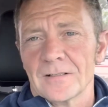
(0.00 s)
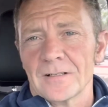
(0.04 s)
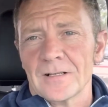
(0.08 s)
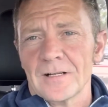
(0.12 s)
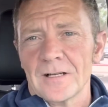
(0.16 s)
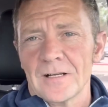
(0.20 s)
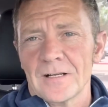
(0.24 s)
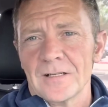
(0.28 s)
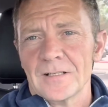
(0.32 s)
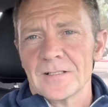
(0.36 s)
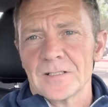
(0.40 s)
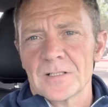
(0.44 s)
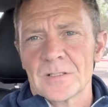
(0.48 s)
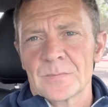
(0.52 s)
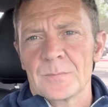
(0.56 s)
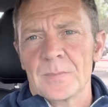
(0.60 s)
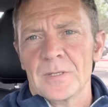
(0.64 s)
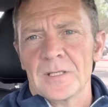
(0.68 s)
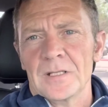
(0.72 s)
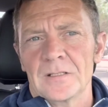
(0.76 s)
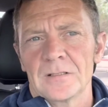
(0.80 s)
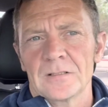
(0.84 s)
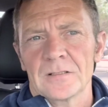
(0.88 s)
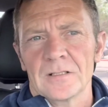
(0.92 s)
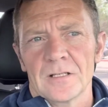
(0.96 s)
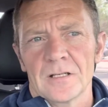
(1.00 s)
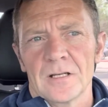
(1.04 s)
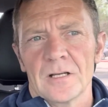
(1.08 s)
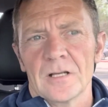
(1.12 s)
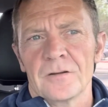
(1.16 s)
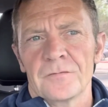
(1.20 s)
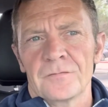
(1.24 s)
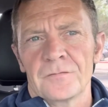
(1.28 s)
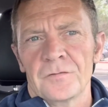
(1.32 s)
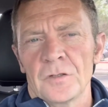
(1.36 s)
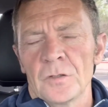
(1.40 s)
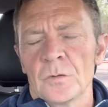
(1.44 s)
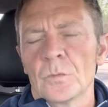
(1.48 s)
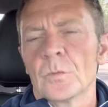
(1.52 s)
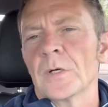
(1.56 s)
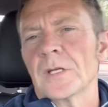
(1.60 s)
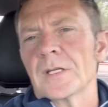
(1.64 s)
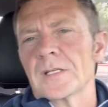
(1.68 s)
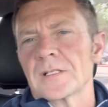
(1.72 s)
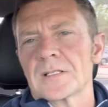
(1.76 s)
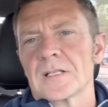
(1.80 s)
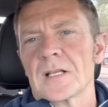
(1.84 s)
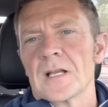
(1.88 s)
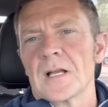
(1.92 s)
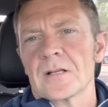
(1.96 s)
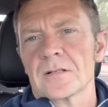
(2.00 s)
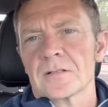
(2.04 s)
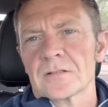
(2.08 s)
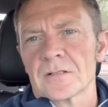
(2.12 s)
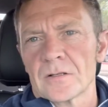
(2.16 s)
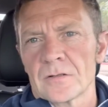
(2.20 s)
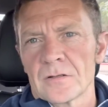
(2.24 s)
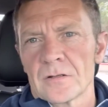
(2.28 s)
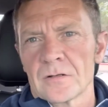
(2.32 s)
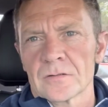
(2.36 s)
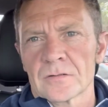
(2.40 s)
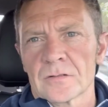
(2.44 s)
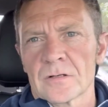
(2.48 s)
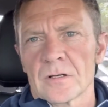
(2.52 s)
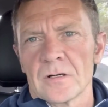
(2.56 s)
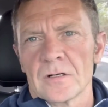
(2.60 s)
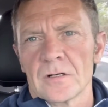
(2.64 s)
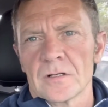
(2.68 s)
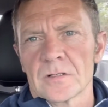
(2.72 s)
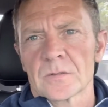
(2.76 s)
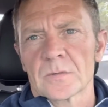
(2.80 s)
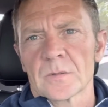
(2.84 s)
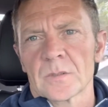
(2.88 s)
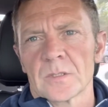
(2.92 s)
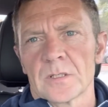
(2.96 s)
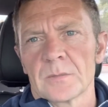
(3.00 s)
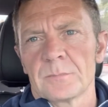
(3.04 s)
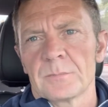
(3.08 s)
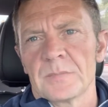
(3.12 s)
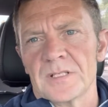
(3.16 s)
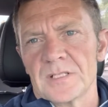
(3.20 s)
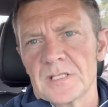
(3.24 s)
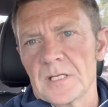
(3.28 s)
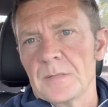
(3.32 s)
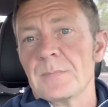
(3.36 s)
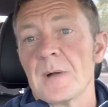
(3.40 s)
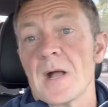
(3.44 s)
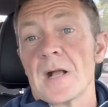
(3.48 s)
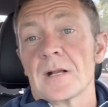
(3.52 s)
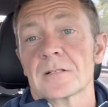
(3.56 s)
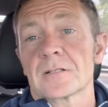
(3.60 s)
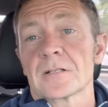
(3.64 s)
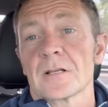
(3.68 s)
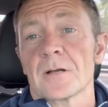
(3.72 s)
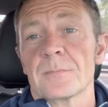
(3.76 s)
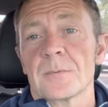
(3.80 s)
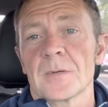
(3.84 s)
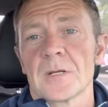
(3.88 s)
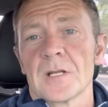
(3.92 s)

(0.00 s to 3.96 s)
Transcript: It's been a few weeks now, so those guys were busy backed up.